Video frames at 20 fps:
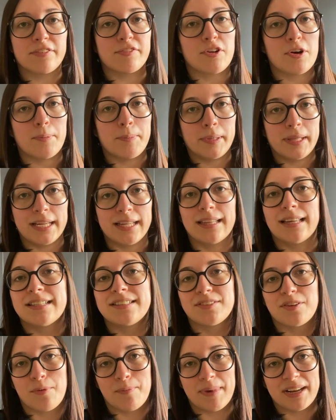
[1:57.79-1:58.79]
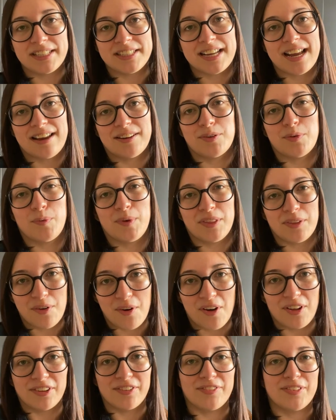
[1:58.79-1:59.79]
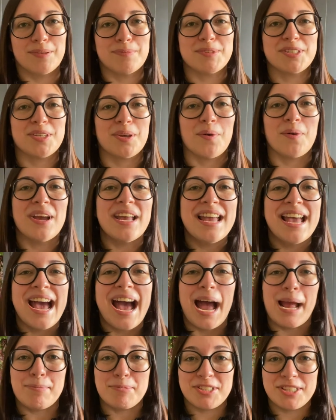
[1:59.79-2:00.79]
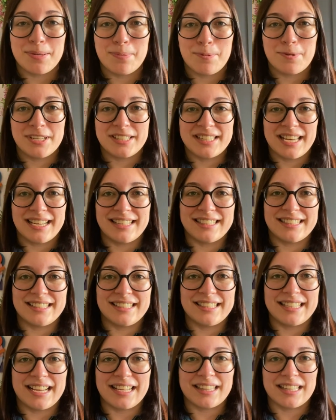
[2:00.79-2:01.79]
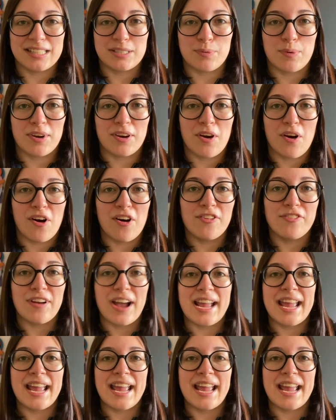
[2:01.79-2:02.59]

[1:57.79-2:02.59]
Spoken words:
I've got a playlist on my channel with all of them, so I'm super excited to tick this one off. I